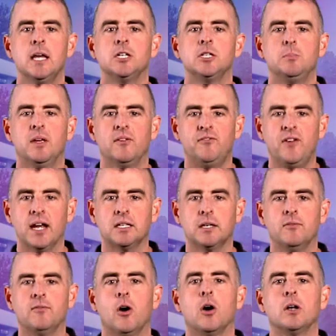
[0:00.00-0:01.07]
to be
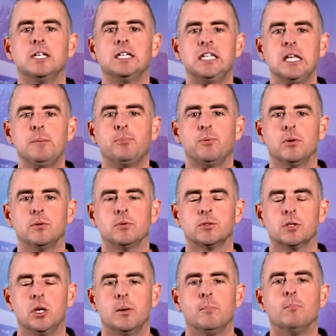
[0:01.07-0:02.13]
effective on deep wounds.
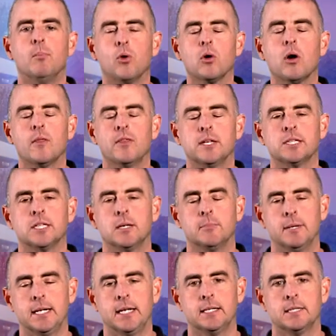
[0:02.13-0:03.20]
More on this in a
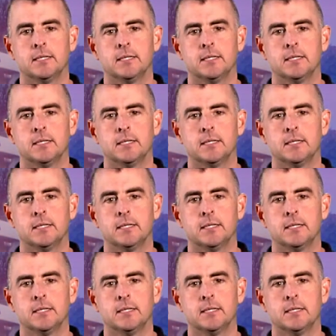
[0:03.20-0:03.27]
minute.